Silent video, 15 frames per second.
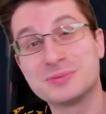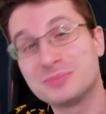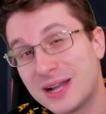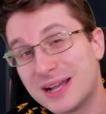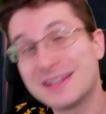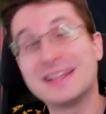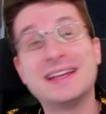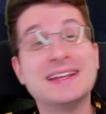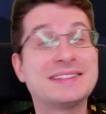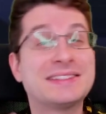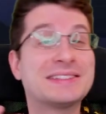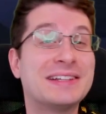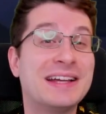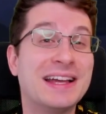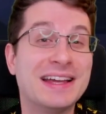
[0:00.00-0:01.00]
but
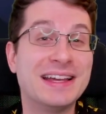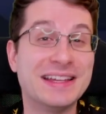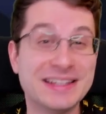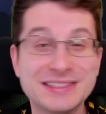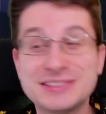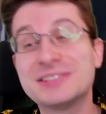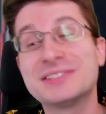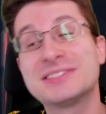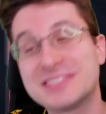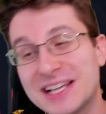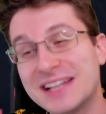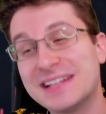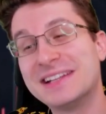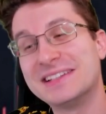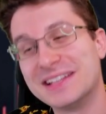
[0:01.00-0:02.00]
it's easier
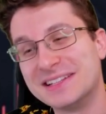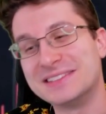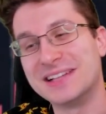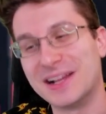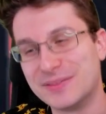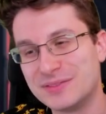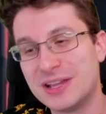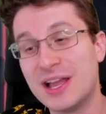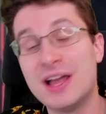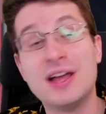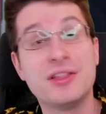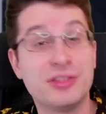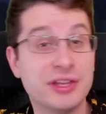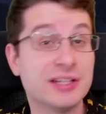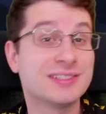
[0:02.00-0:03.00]
said than done.
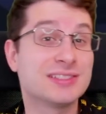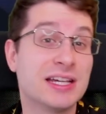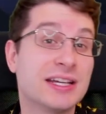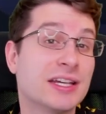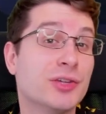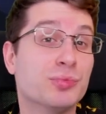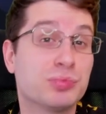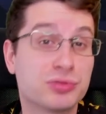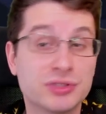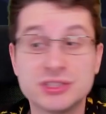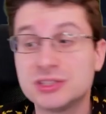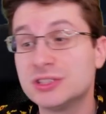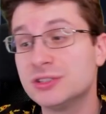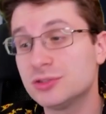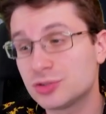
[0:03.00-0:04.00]
Things like
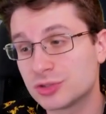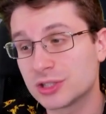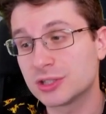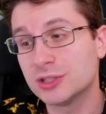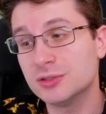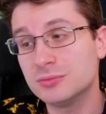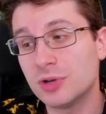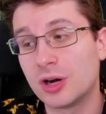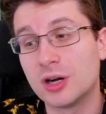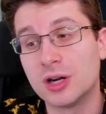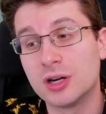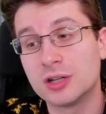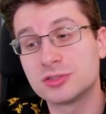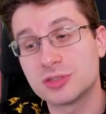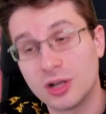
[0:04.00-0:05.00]
Imprison, Trick Room
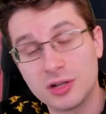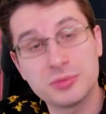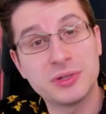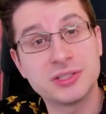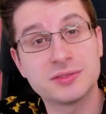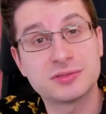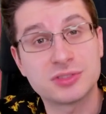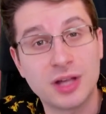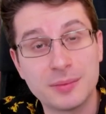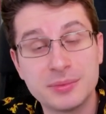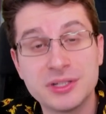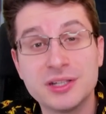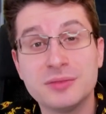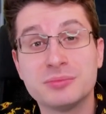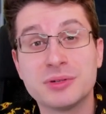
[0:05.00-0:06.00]
are solid ways of
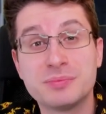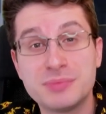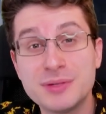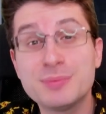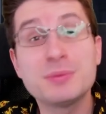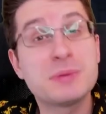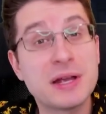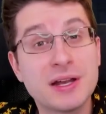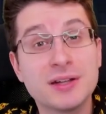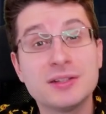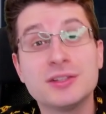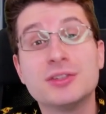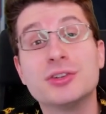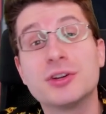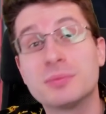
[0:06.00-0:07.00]
stopping it, but be
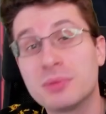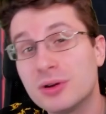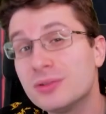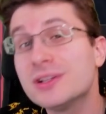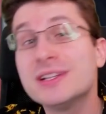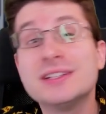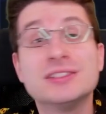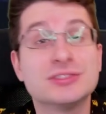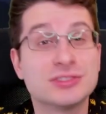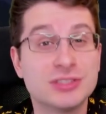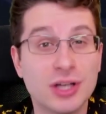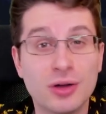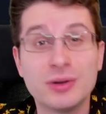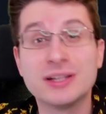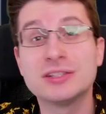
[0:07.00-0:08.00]
prepared, your opponent is
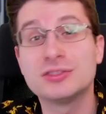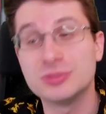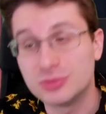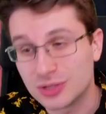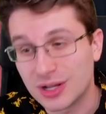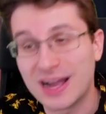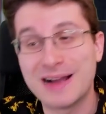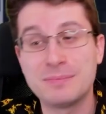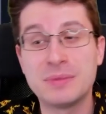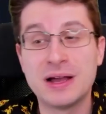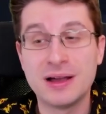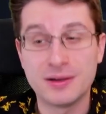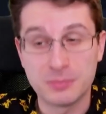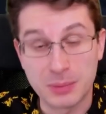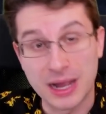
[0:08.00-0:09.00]
going to clap
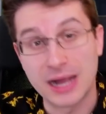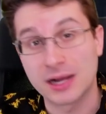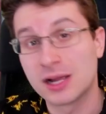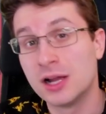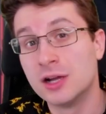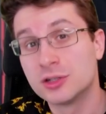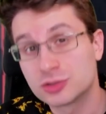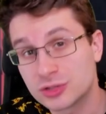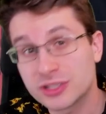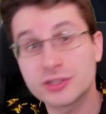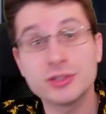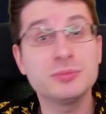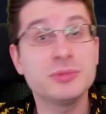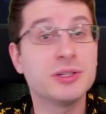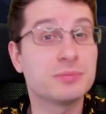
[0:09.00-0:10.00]
back. Trick
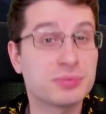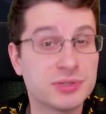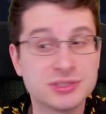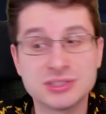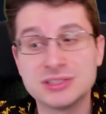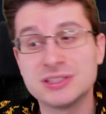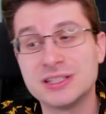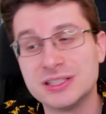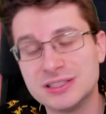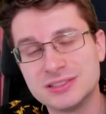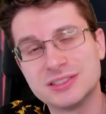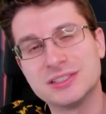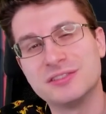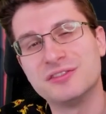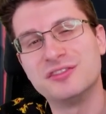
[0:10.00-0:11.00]
Room, Imprison
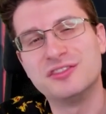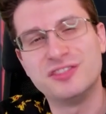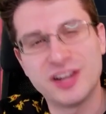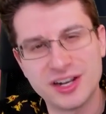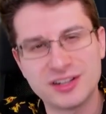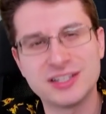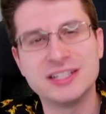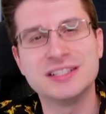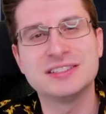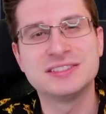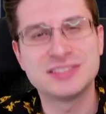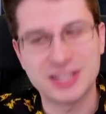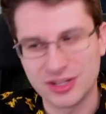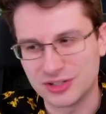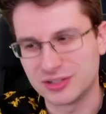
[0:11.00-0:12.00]
is very
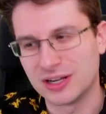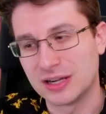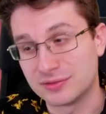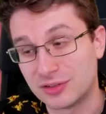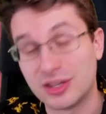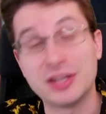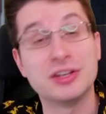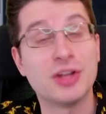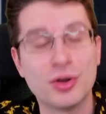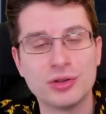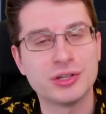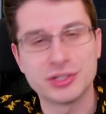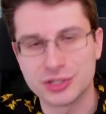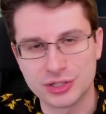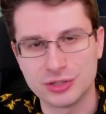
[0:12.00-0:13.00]
telegraphed. They know
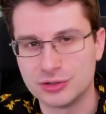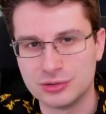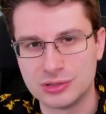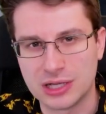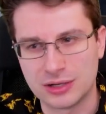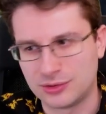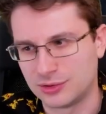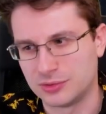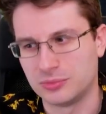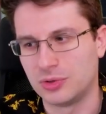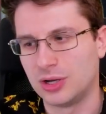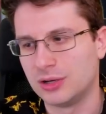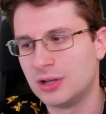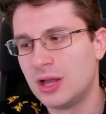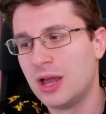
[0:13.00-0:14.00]
that you're gonna do that turn
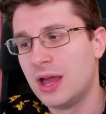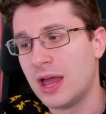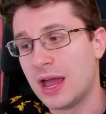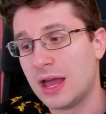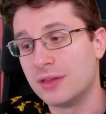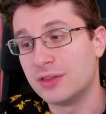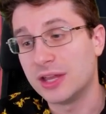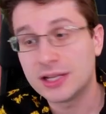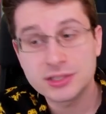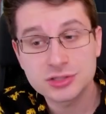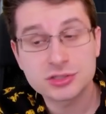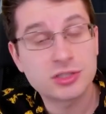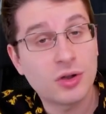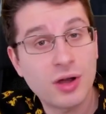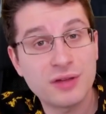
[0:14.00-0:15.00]
one and they can
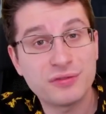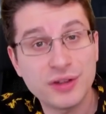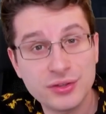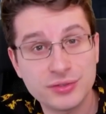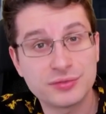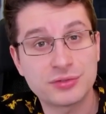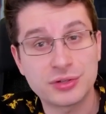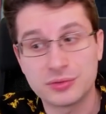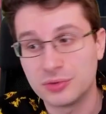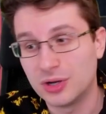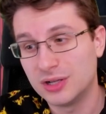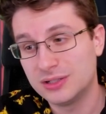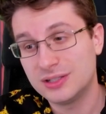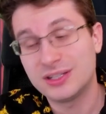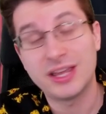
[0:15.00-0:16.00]
just go offensive turn
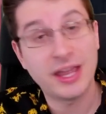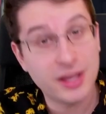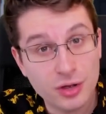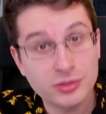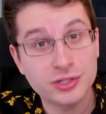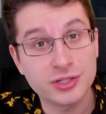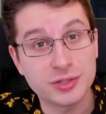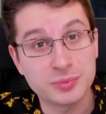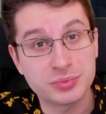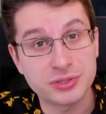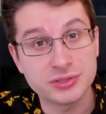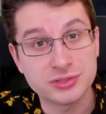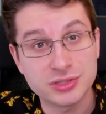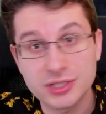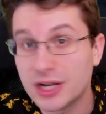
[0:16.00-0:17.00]
one, KO your
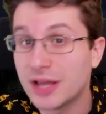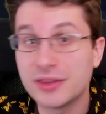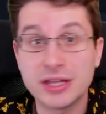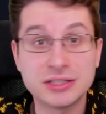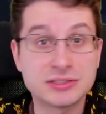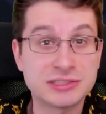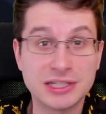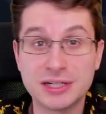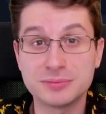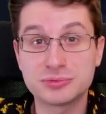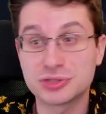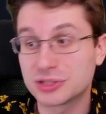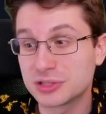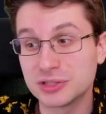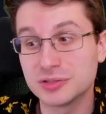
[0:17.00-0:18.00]
imprisoner, and then set up
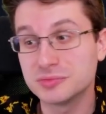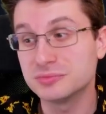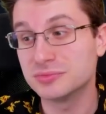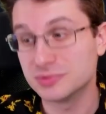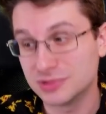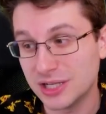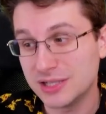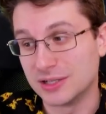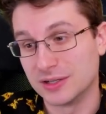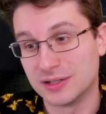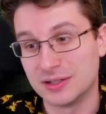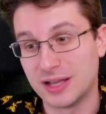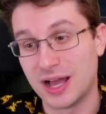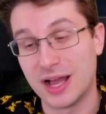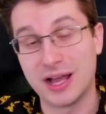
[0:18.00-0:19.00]
Trick Room later.
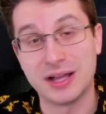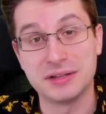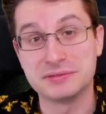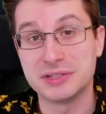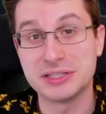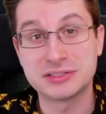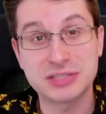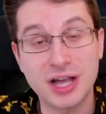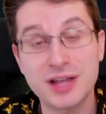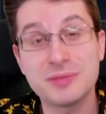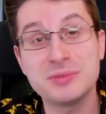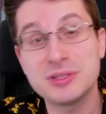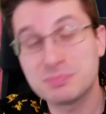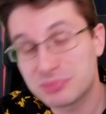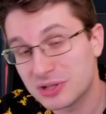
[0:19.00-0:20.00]
Uh, it's got to
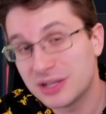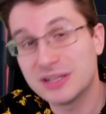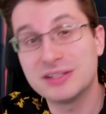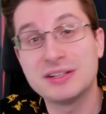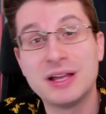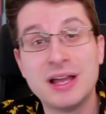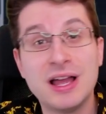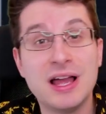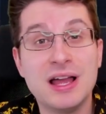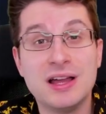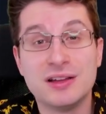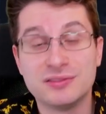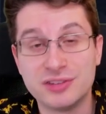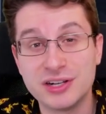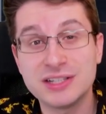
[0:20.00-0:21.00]
be played
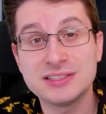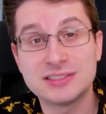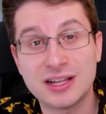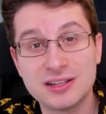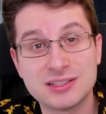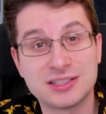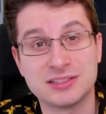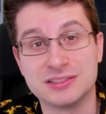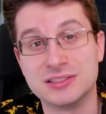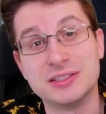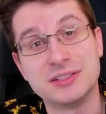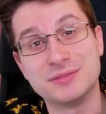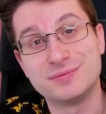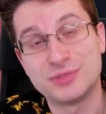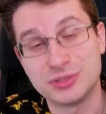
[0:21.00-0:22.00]
very
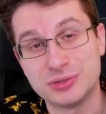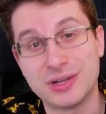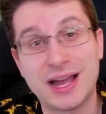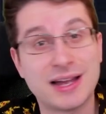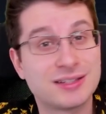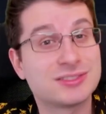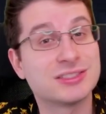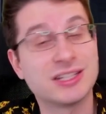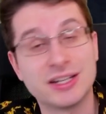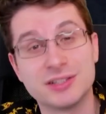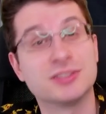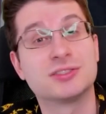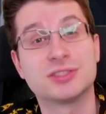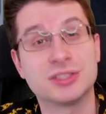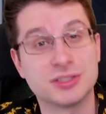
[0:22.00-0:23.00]
delicately to actually get
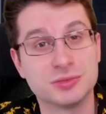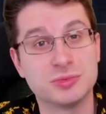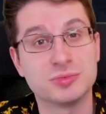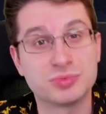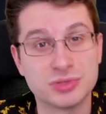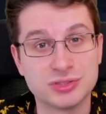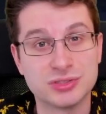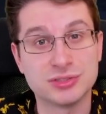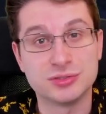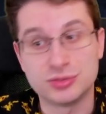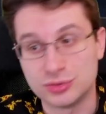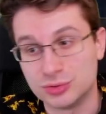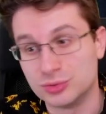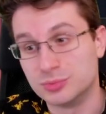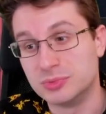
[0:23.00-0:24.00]
your Trick Room prison
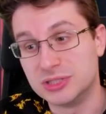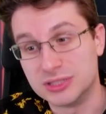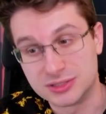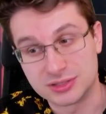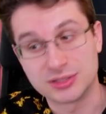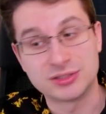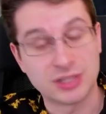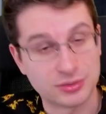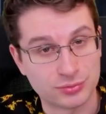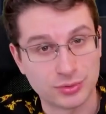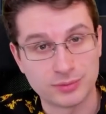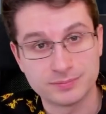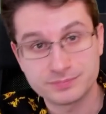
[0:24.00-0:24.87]
to be successful.